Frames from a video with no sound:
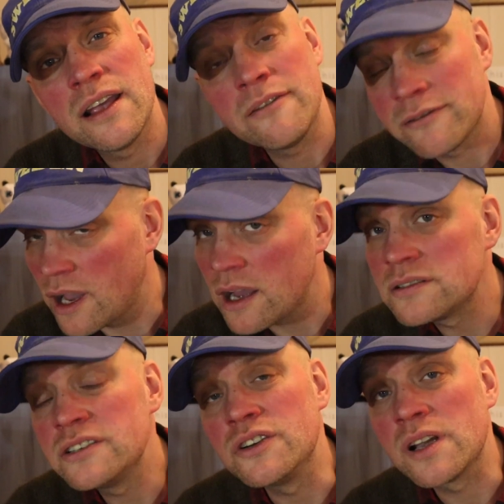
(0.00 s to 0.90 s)
If
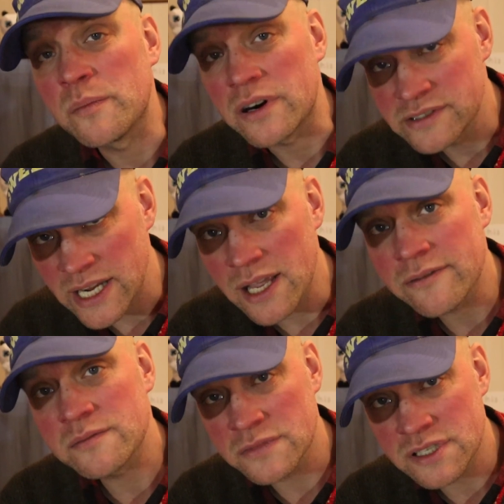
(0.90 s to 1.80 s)
not, you can partake
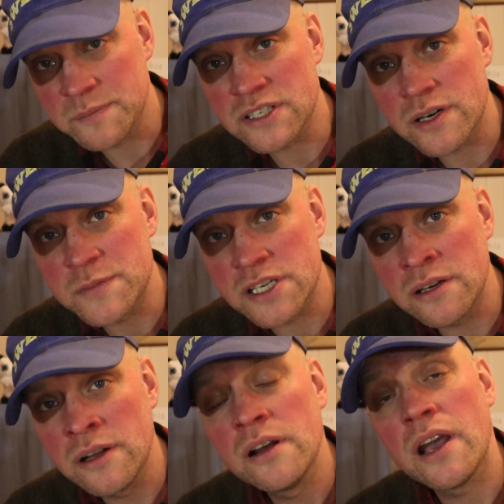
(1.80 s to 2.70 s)
from the
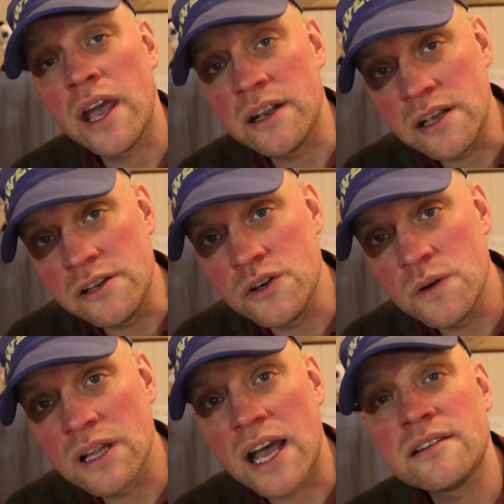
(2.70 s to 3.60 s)
subscription and the
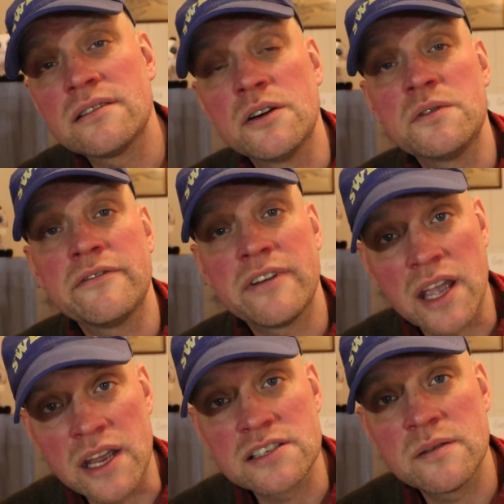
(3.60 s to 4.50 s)
new light
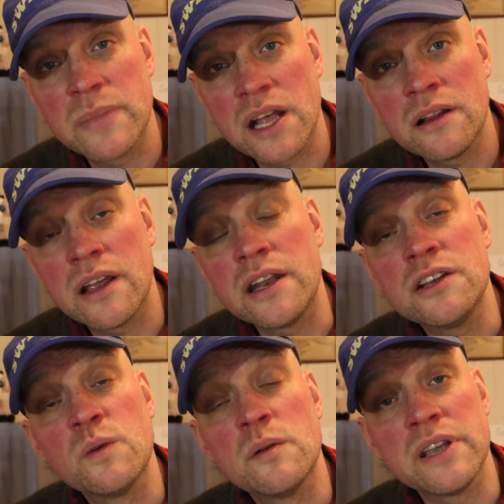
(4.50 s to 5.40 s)
notification bell, and
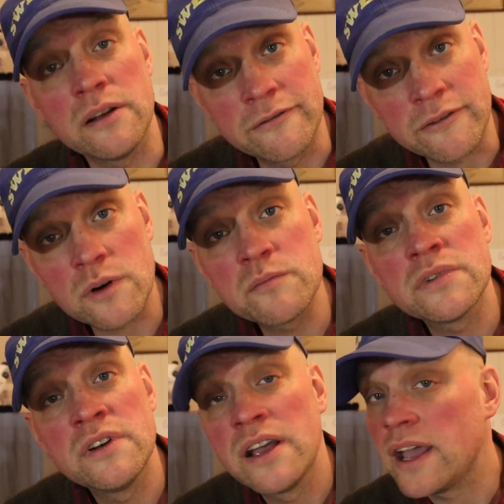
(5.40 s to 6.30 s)
you will be
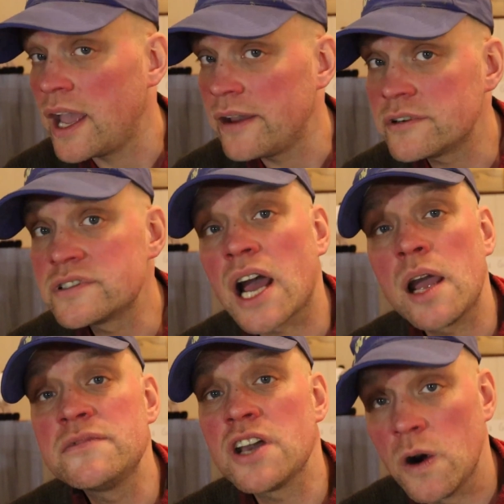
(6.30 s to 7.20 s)
informed every
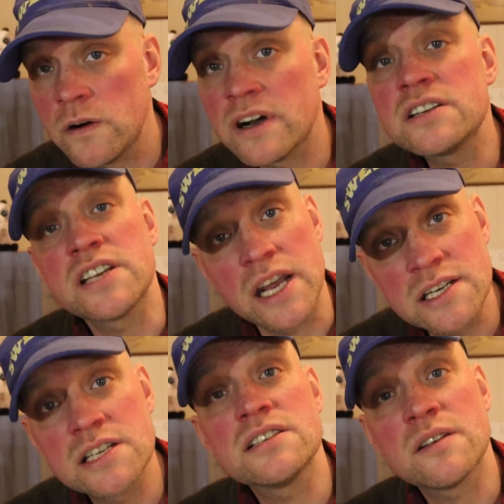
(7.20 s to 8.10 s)
time Jehovah
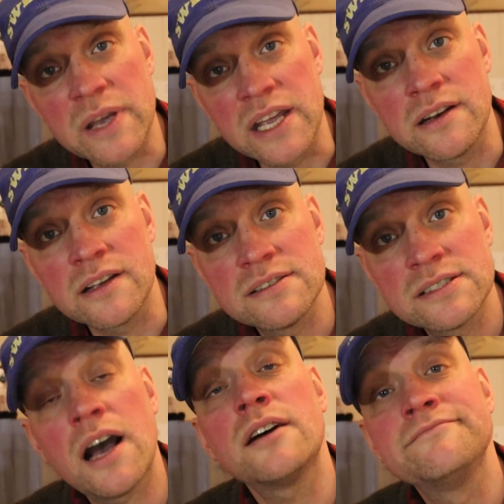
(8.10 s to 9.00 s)
changes his opinion.
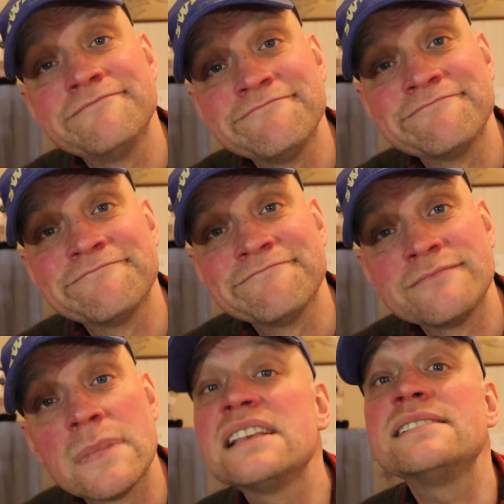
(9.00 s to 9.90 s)
So,
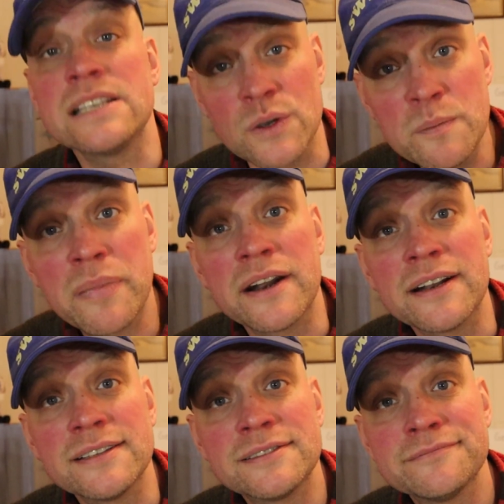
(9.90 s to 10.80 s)
see you in
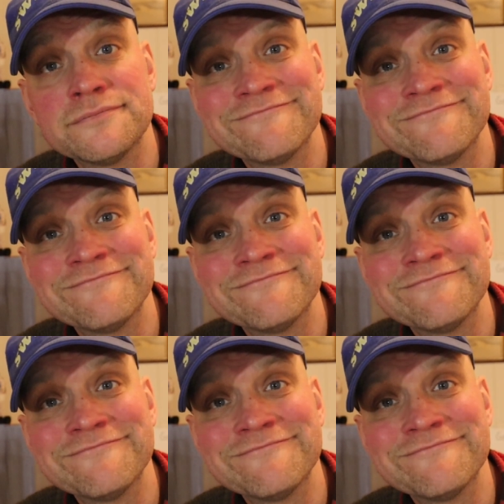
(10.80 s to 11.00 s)
paradise.